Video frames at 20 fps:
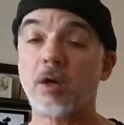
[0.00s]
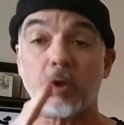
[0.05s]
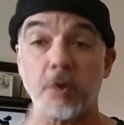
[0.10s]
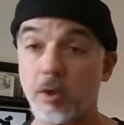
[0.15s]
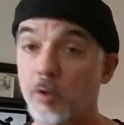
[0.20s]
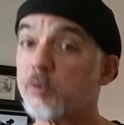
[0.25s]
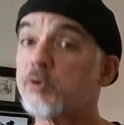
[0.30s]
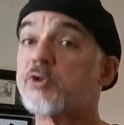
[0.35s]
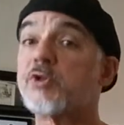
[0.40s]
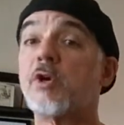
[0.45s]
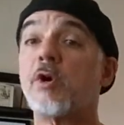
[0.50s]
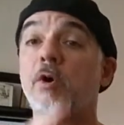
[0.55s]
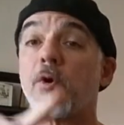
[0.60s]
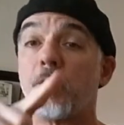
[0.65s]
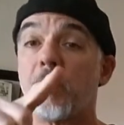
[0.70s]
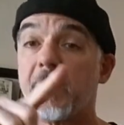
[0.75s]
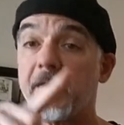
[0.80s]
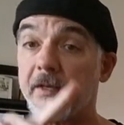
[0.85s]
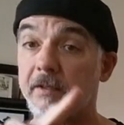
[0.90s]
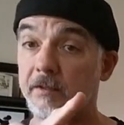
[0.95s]
closed
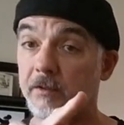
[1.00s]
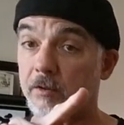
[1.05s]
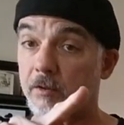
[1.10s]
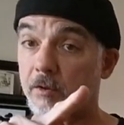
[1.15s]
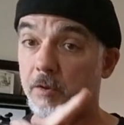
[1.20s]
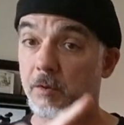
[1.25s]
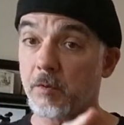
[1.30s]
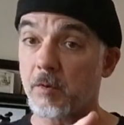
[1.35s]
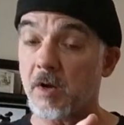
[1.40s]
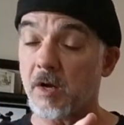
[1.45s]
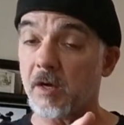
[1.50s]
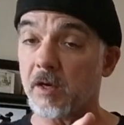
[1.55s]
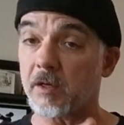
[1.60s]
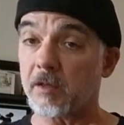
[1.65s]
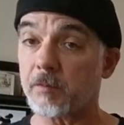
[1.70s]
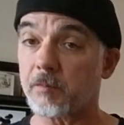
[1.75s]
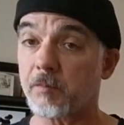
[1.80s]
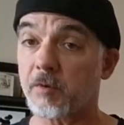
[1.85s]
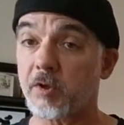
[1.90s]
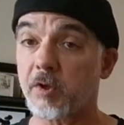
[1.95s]
O and
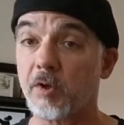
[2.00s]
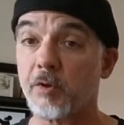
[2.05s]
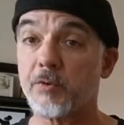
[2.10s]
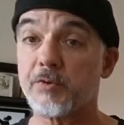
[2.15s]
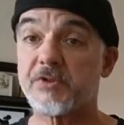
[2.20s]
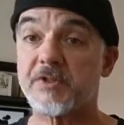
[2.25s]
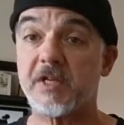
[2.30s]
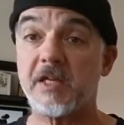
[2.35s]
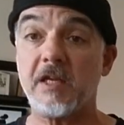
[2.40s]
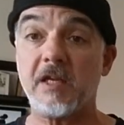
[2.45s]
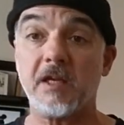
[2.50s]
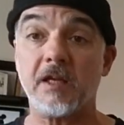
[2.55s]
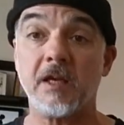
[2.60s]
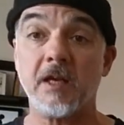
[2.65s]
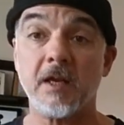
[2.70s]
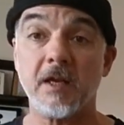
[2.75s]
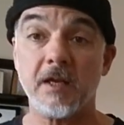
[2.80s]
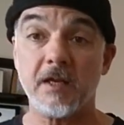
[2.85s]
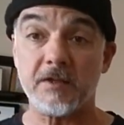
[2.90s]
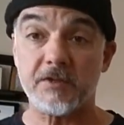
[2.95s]
closed
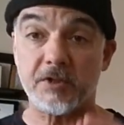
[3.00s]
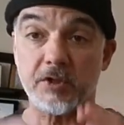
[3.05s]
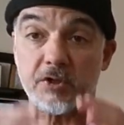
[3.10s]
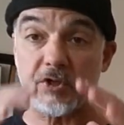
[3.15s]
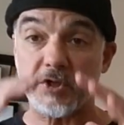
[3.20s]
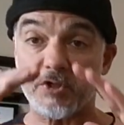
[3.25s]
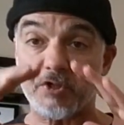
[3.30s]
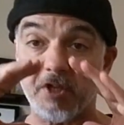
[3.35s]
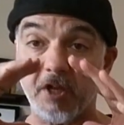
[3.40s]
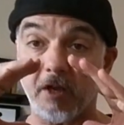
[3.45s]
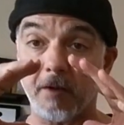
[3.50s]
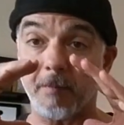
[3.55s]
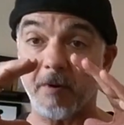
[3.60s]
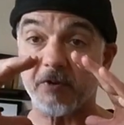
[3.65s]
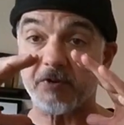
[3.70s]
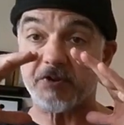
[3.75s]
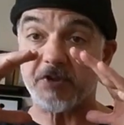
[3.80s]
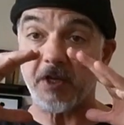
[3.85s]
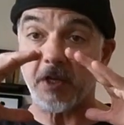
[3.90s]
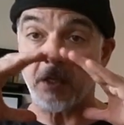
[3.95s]
E is to just think
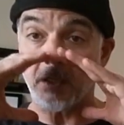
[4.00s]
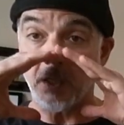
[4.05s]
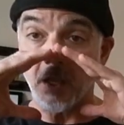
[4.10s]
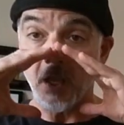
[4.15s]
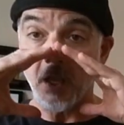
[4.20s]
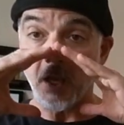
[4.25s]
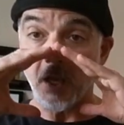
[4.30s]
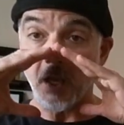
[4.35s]
about saying,